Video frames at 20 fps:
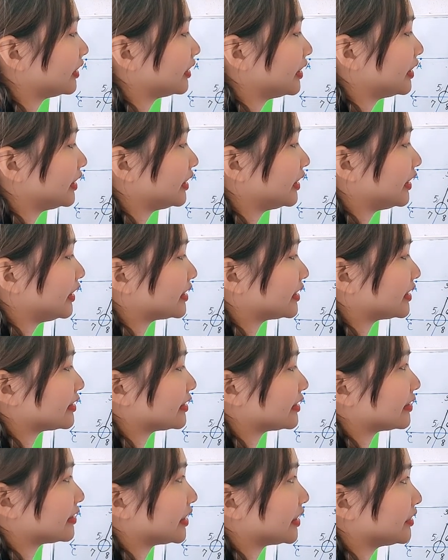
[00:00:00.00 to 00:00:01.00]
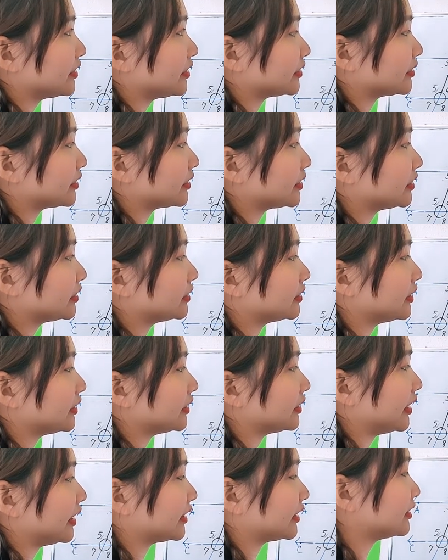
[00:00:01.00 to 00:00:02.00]
how about alternate
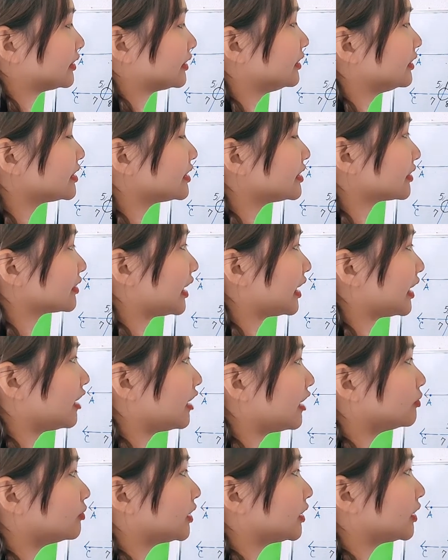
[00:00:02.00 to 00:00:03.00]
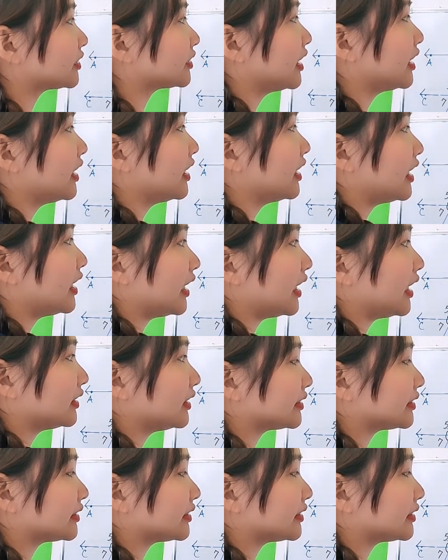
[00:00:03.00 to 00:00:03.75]
exterior angles?